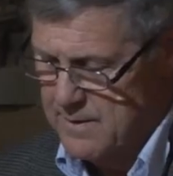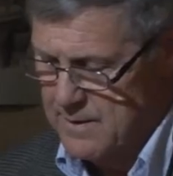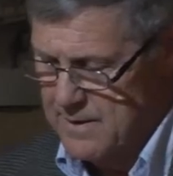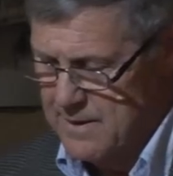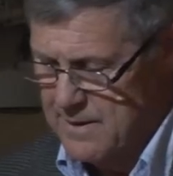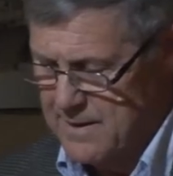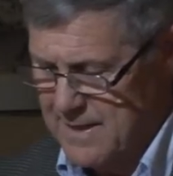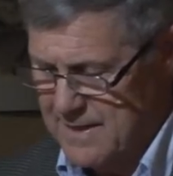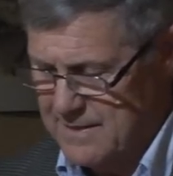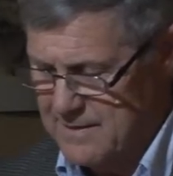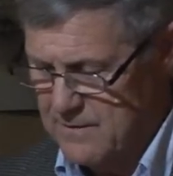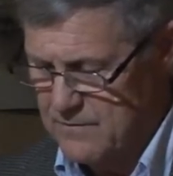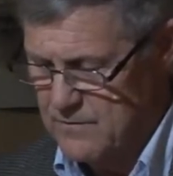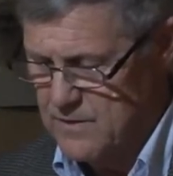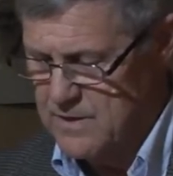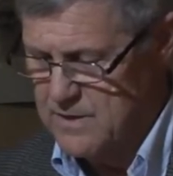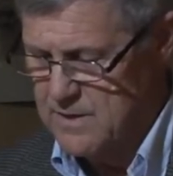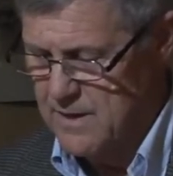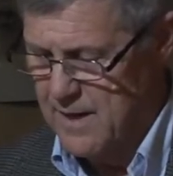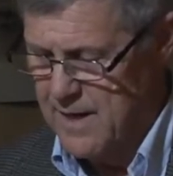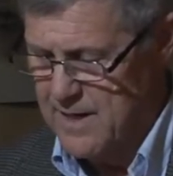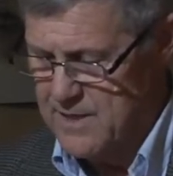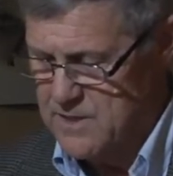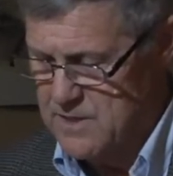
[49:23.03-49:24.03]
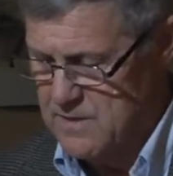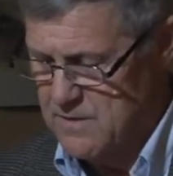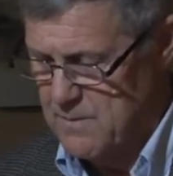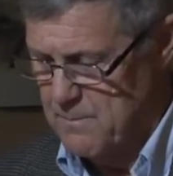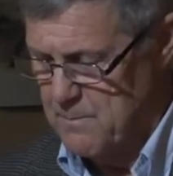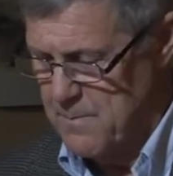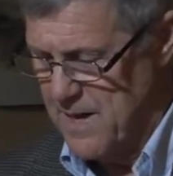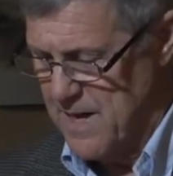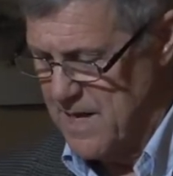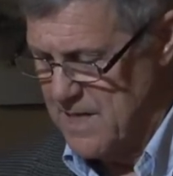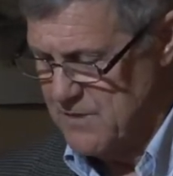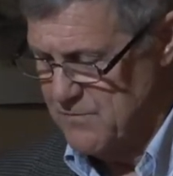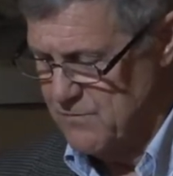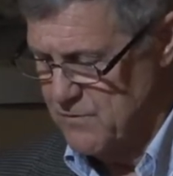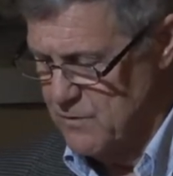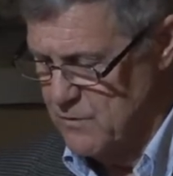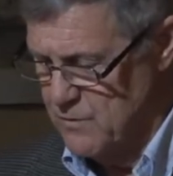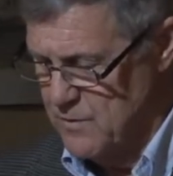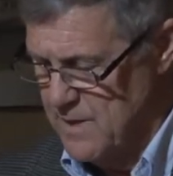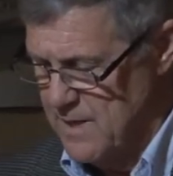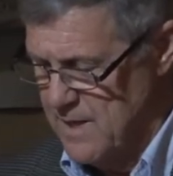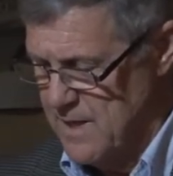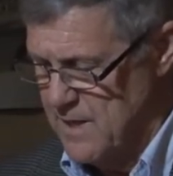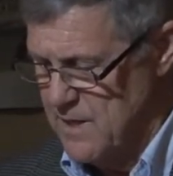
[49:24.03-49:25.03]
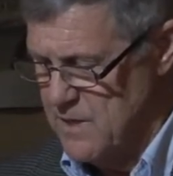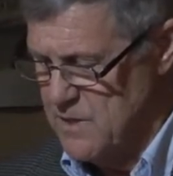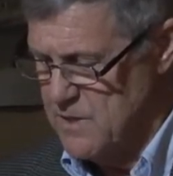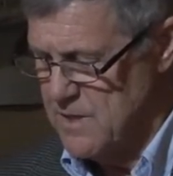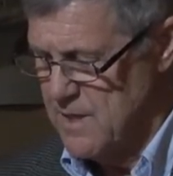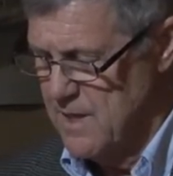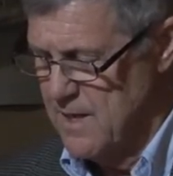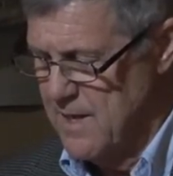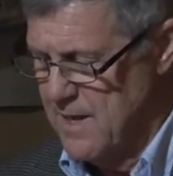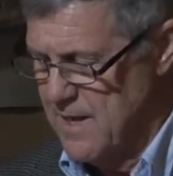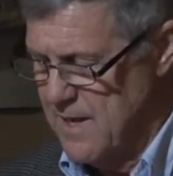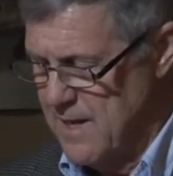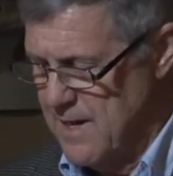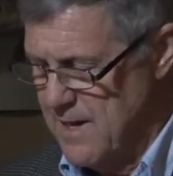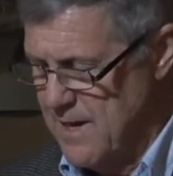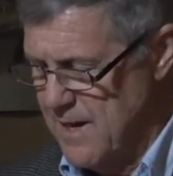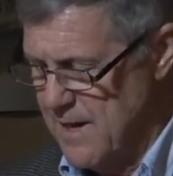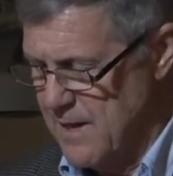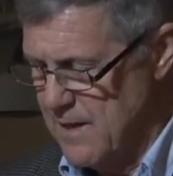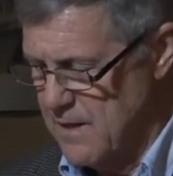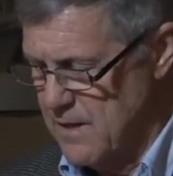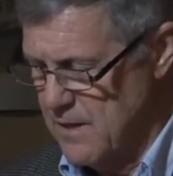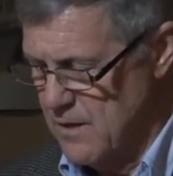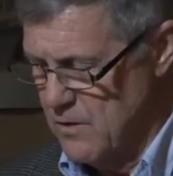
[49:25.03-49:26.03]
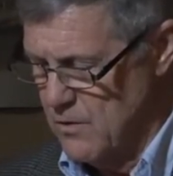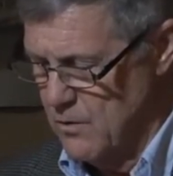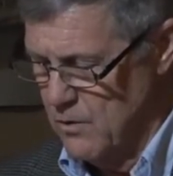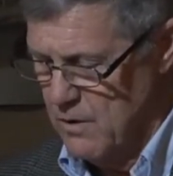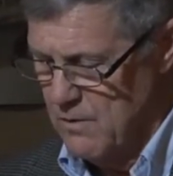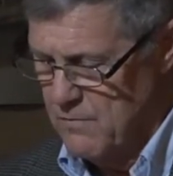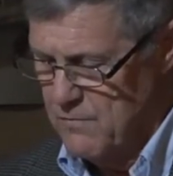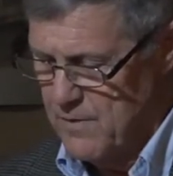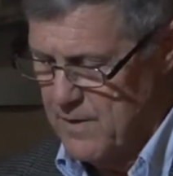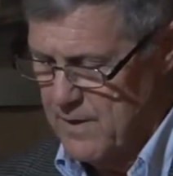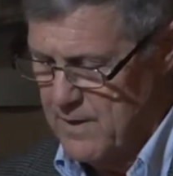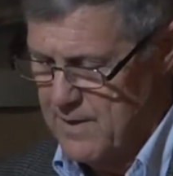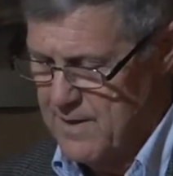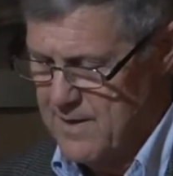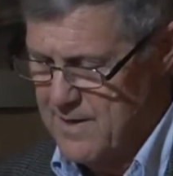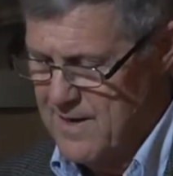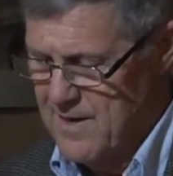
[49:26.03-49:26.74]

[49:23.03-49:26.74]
connected the dots of the past few days headache, coughing,